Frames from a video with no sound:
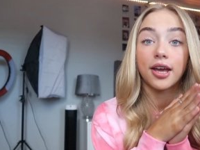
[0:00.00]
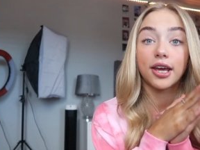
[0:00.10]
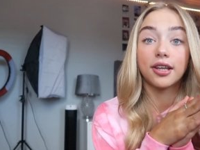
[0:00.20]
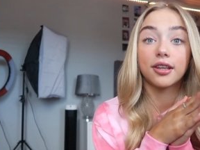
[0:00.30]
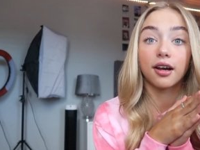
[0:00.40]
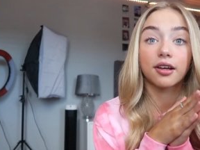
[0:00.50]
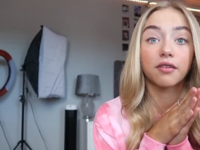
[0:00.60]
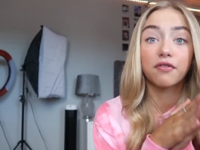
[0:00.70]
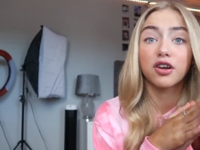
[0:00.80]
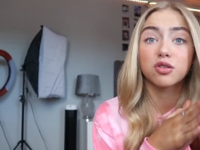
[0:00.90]
in like the
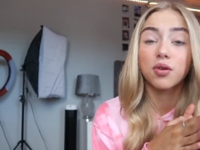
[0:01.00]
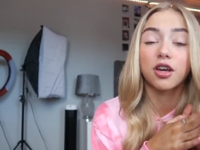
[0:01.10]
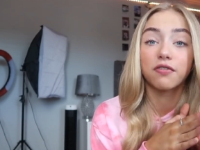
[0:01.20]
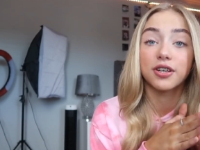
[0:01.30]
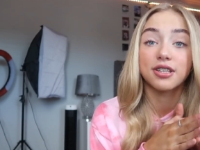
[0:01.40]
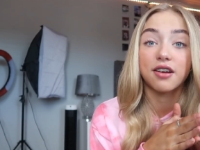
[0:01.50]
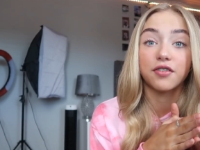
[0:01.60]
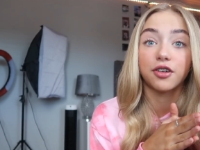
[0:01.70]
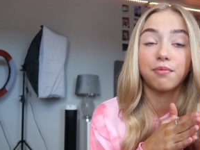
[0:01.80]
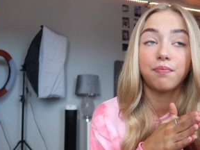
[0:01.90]
first week of year
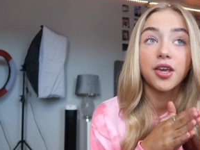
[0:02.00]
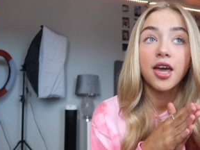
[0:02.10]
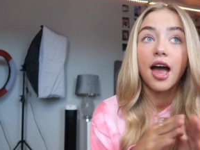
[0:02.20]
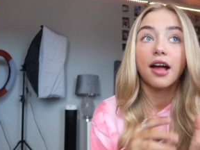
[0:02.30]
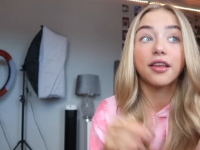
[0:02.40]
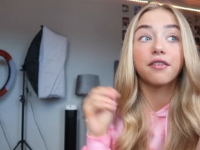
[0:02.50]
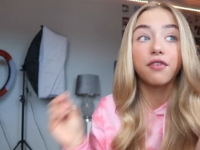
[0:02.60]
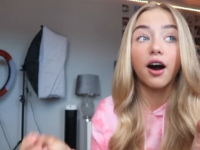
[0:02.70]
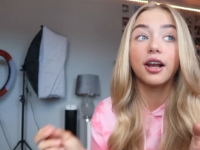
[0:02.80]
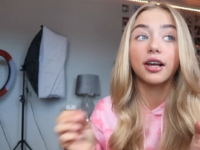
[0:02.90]
seven, and then
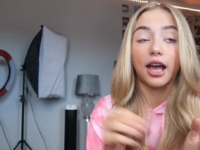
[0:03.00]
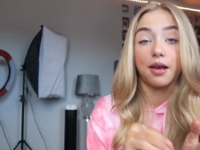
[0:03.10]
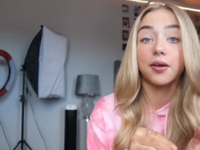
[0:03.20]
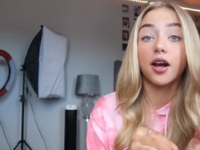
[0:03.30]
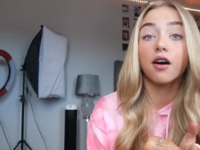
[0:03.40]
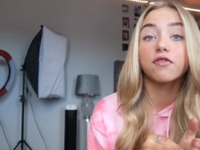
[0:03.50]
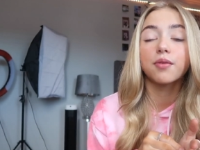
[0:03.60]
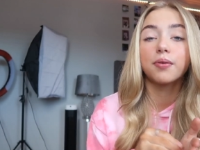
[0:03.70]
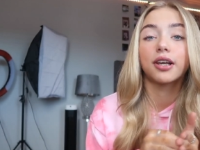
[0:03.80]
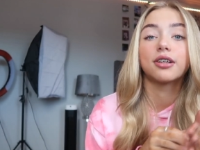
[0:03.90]
Violet came in after
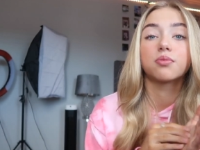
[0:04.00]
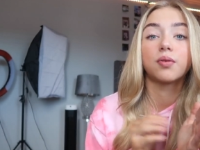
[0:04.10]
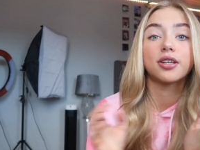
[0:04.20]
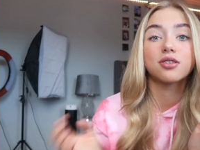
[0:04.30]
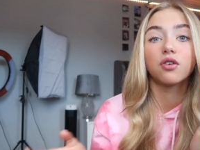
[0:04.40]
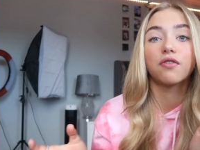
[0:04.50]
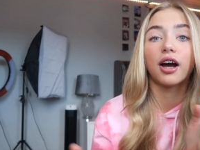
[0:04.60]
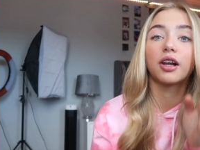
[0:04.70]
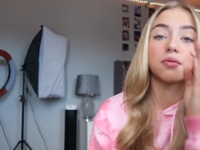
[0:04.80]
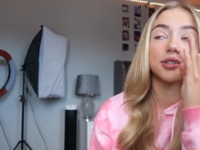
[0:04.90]
because we saw
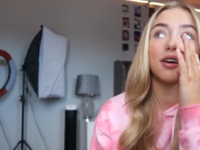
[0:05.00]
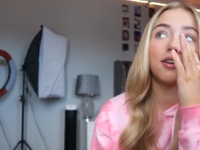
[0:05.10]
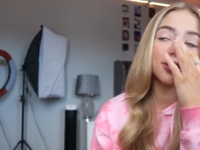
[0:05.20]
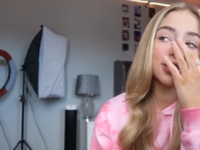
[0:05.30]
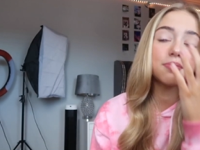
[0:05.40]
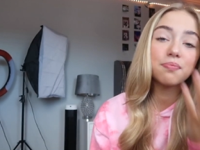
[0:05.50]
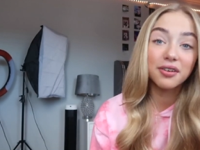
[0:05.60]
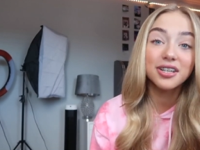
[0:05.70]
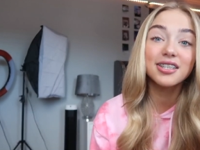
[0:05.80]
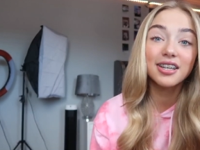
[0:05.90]
Violet and we was like, oh, she's
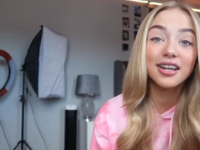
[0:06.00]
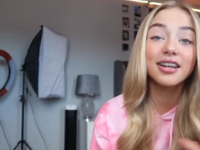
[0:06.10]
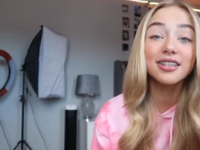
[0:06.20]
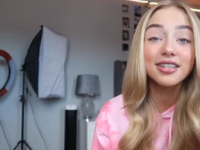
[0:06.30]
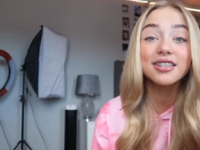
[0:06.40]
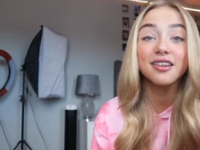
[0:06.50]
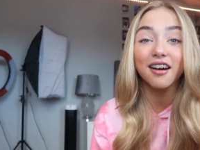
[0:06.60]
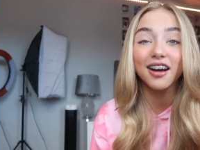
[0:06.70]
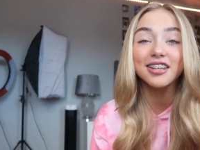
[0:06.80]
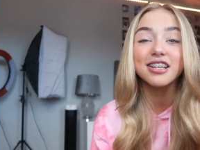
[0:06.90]
pretty, she's
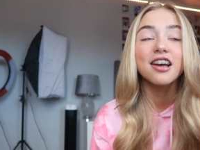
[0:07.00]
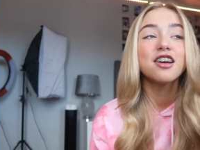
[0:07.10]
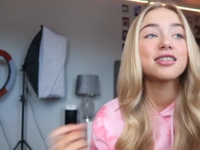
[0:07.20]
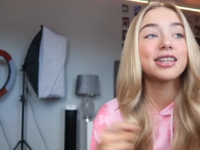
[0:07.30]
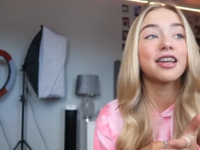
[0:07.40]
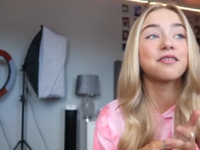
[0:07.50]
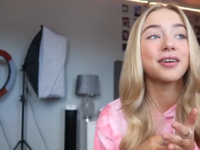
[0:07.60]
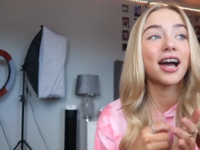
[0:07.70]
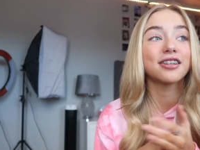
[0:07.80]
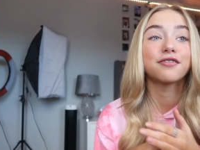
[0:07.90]
nice. So then
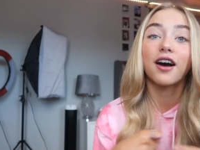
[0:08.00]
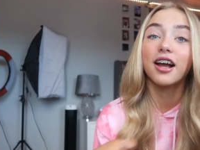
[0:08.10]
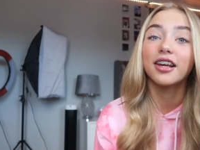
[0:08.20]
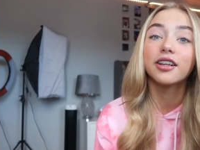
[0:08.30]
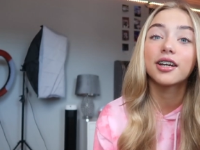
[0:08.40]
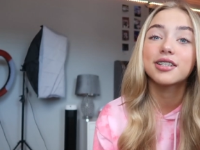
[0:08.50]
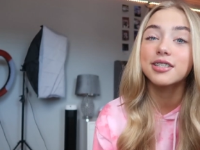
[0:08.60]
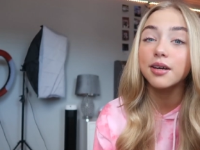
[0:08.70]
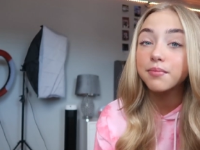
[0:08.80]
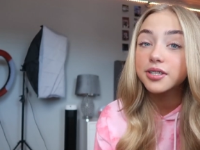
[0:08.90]
we added Violet in like
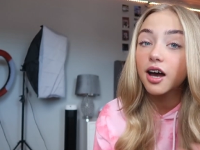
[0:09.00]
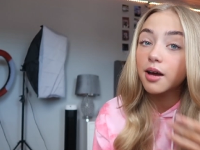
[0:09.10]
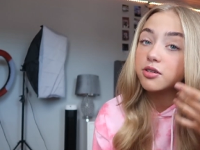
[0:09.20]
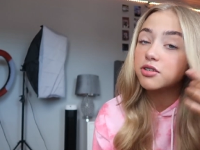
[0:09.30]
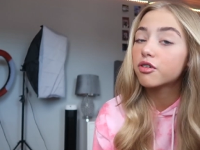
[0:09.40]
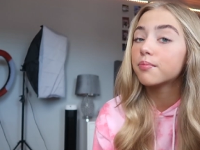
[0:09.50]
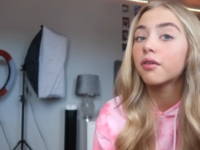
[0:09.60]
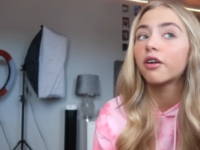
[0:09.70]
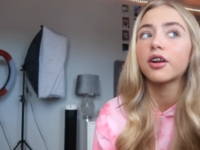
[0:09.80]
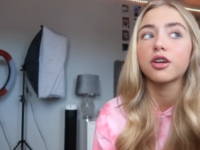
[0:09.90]
December time, just from
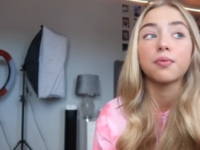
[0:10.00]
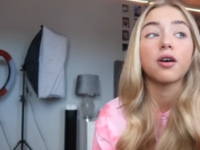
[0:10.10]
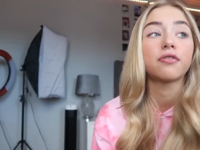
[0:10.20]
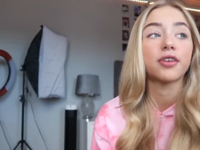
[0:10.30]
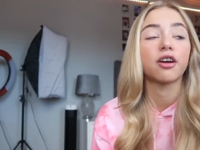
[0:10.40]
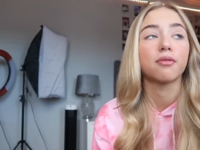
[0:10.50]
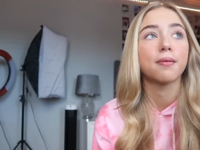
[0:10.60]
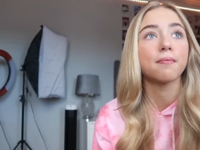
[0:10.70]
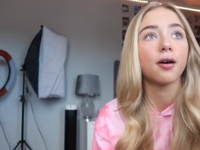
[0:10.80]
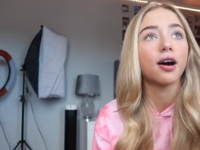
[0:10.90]
around her birthday, I
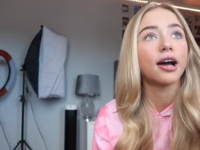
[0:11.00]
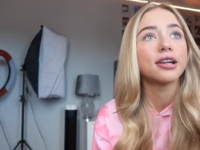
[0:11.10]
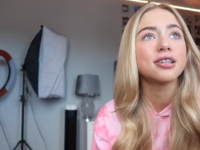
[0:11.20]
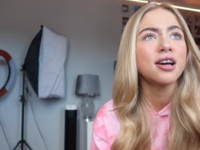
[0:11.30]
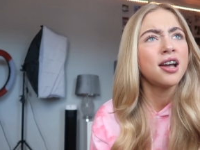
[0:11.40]
remember. And